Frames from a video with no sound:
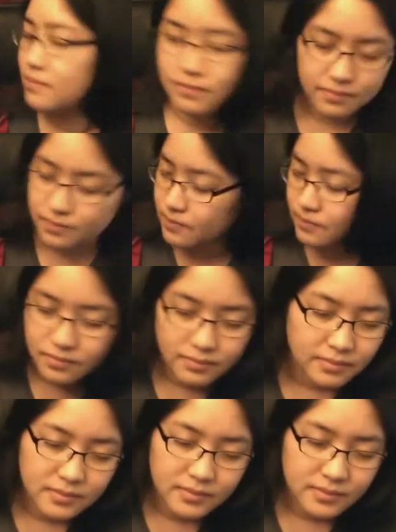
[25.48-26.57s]

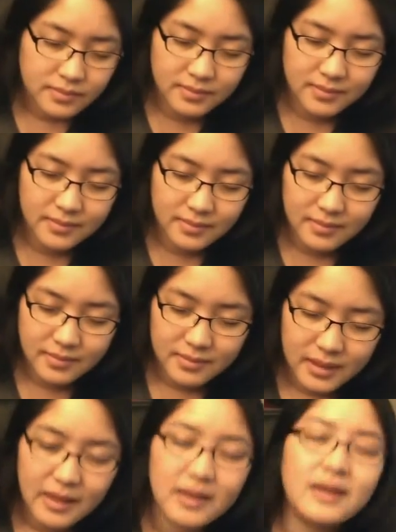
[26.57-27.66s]

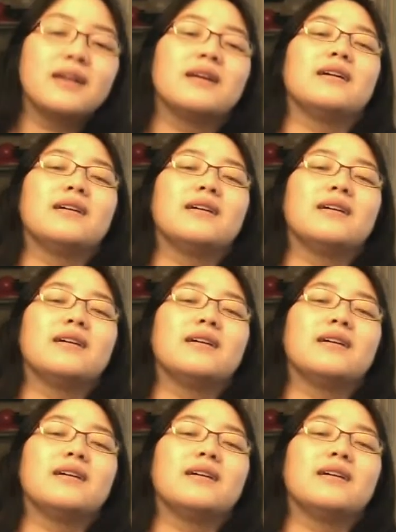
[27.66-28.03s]
No one is speaking in this clip.